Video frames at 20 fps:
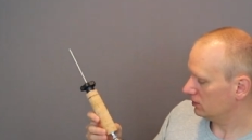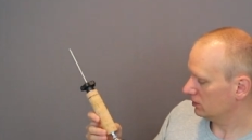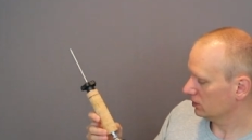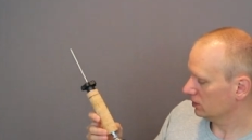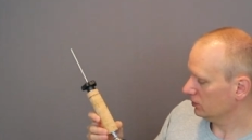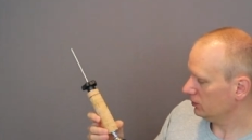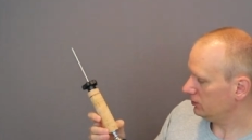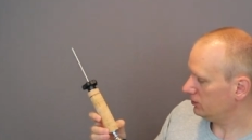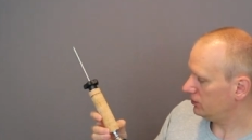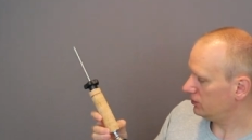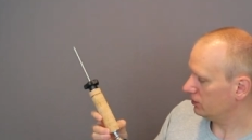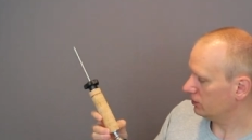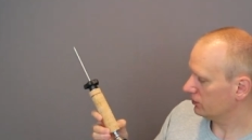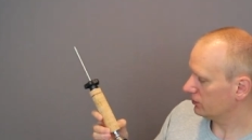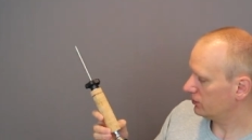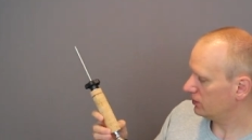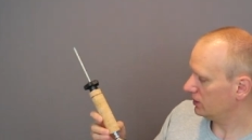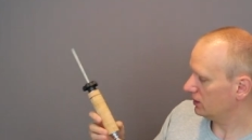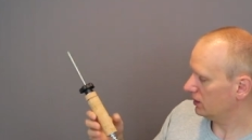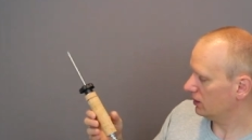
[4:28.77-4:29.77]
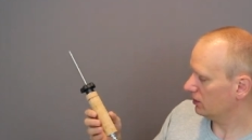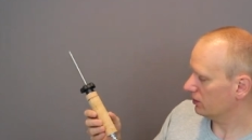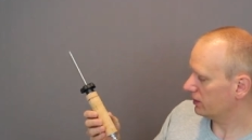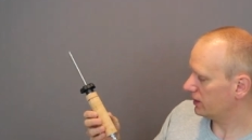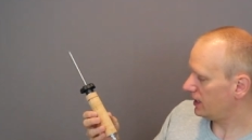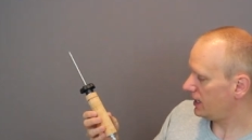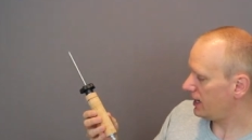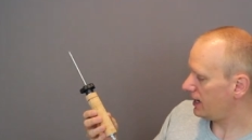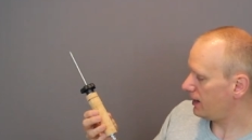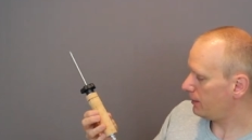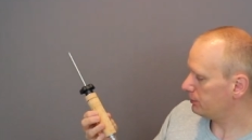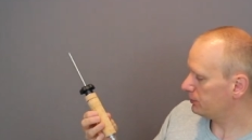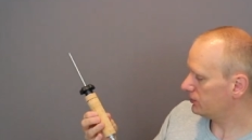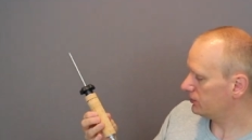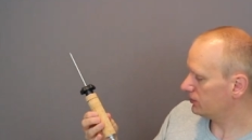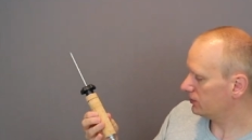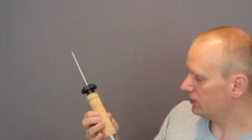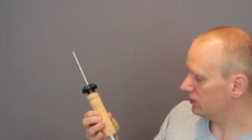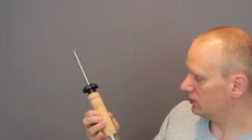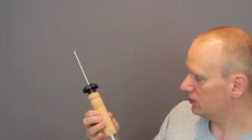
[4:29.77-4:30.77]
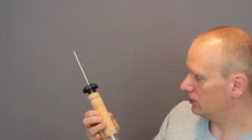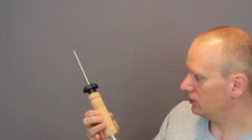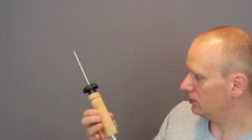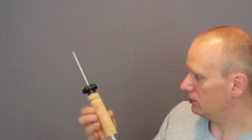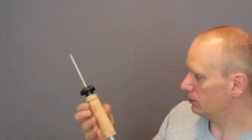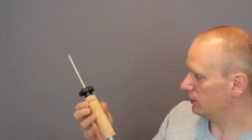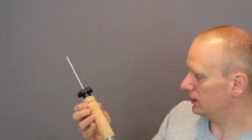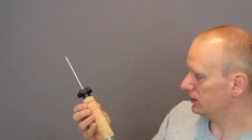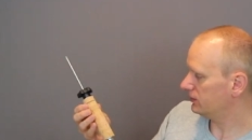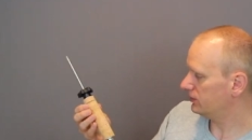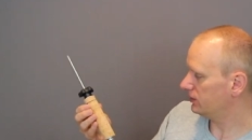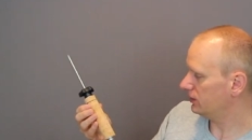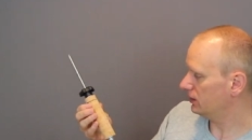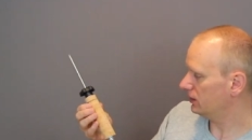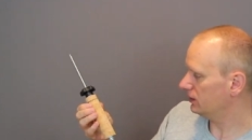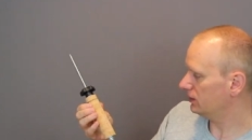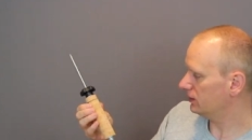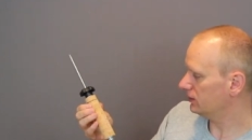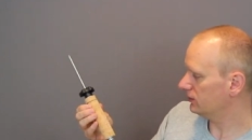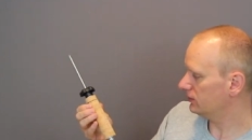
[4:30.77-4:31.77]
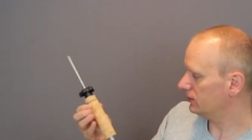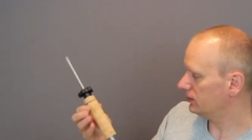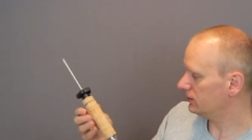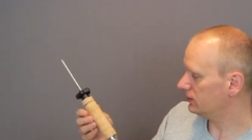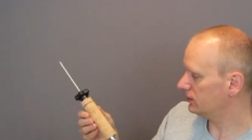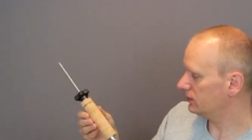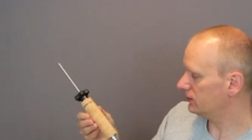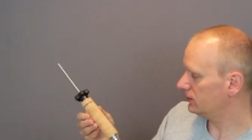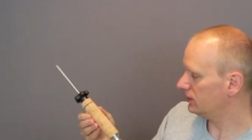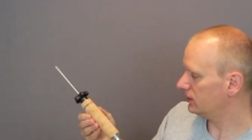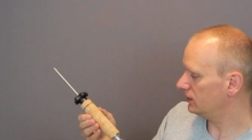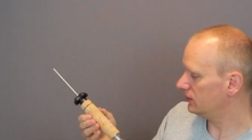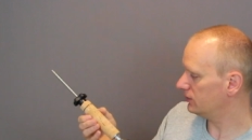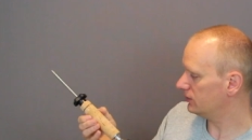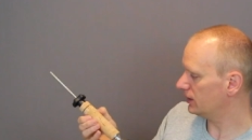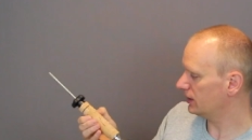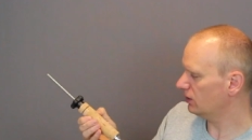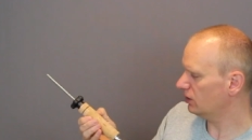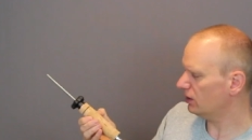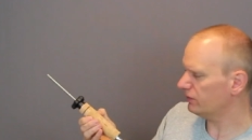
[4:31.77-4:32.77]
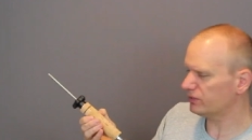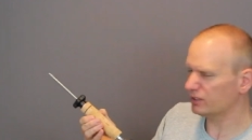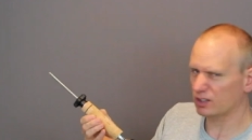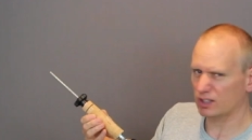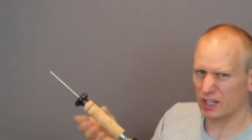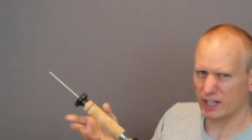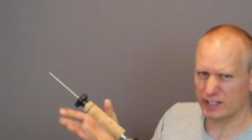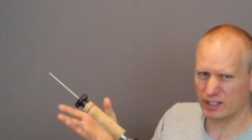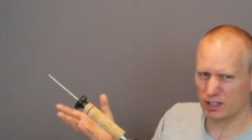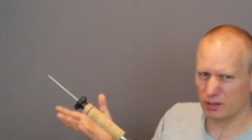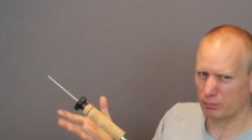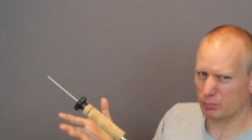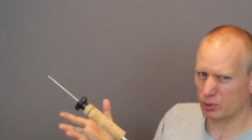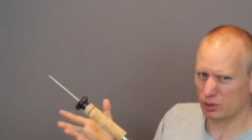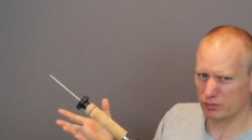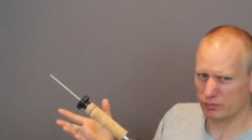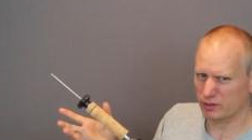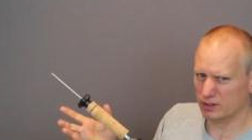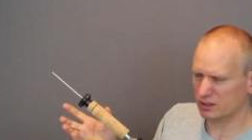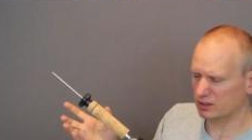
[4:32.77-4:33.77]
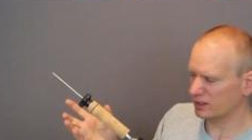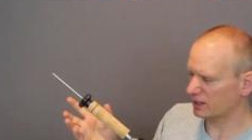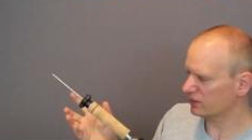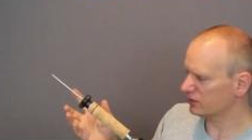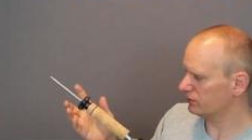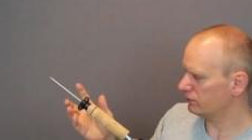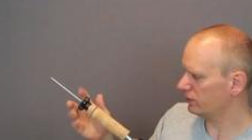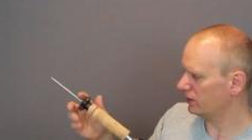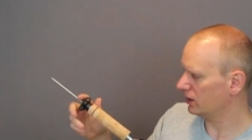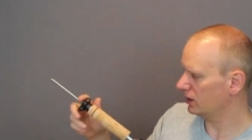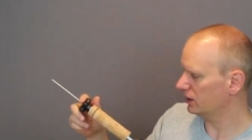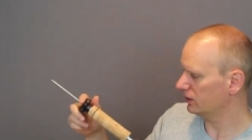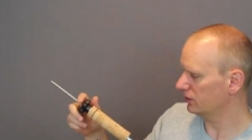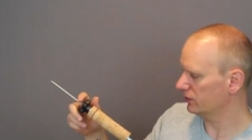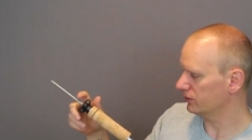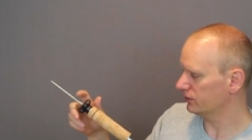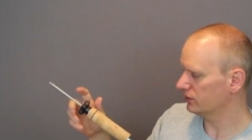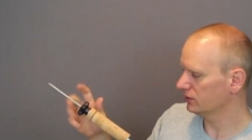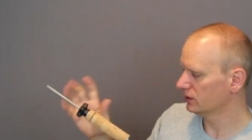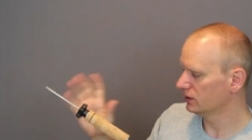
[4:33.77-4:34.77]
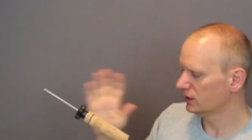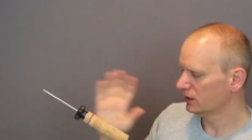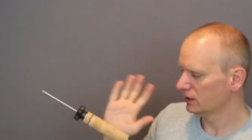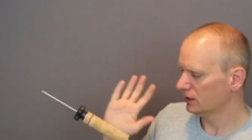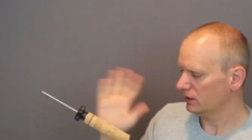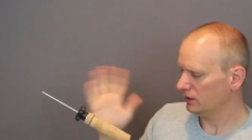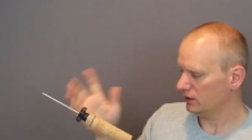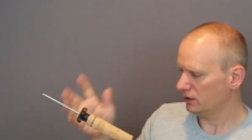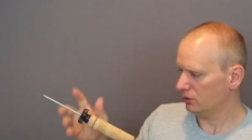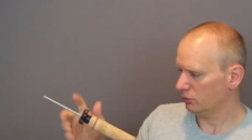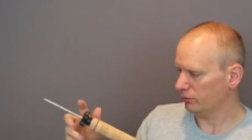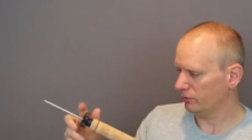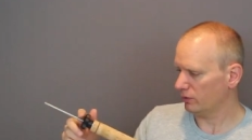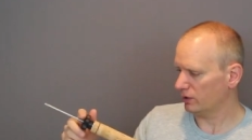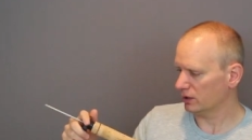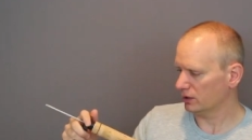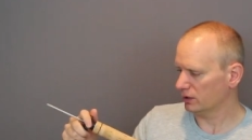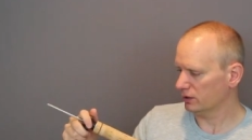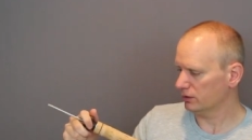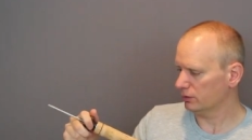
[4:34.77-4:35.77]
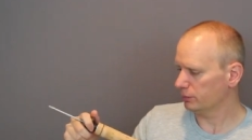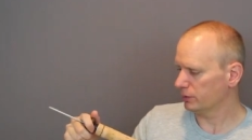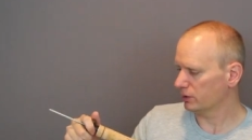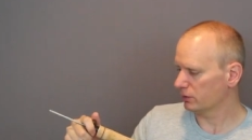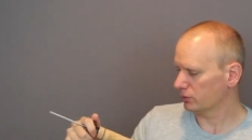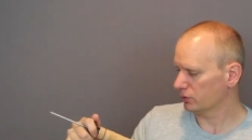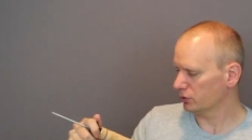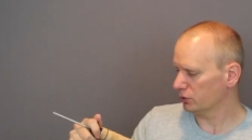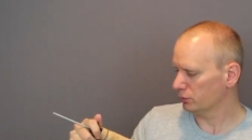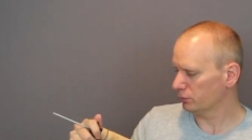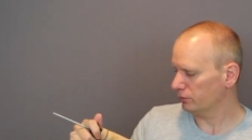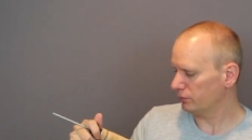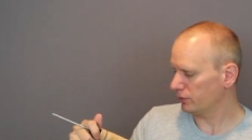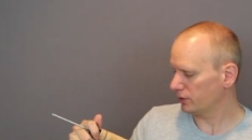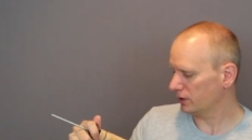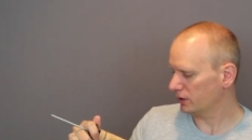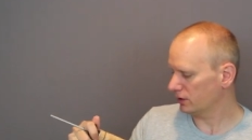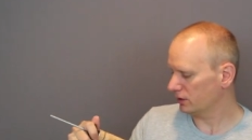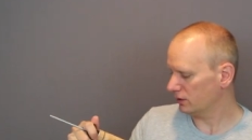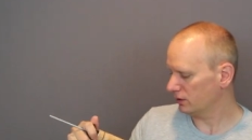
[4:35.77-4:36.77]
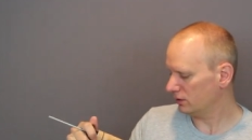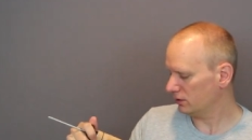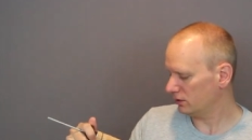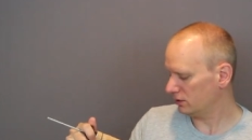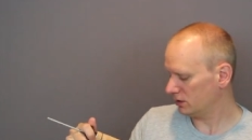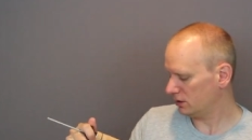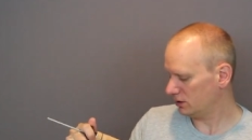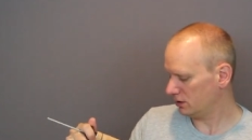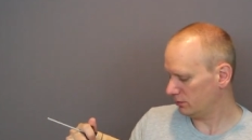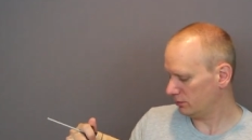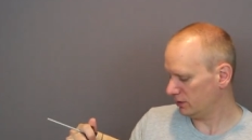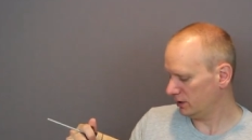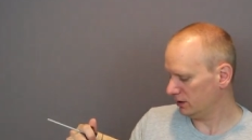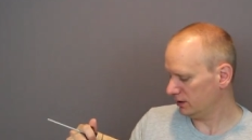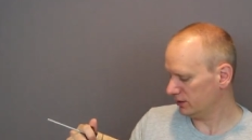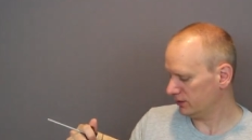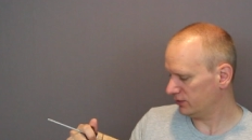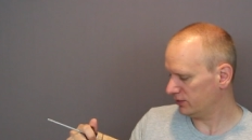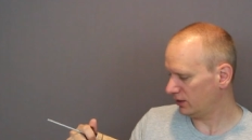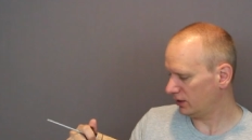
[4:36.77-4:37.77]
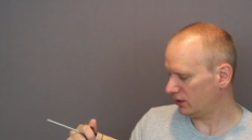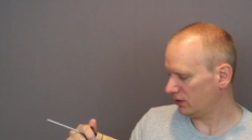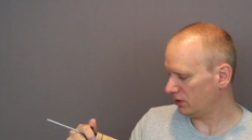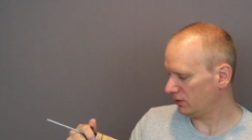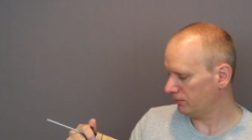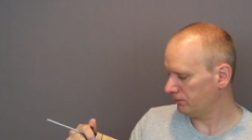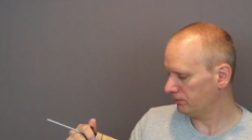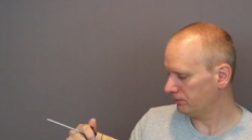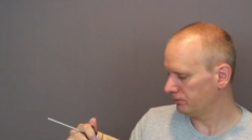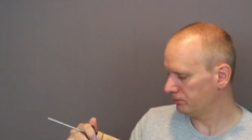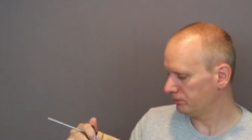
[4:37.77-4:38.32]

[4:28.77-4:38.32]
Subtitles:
loose, you'll see little gaps, you might see inconsistencies. They don't have to line up perfect, that's fine. We want a little bit of room for in the center.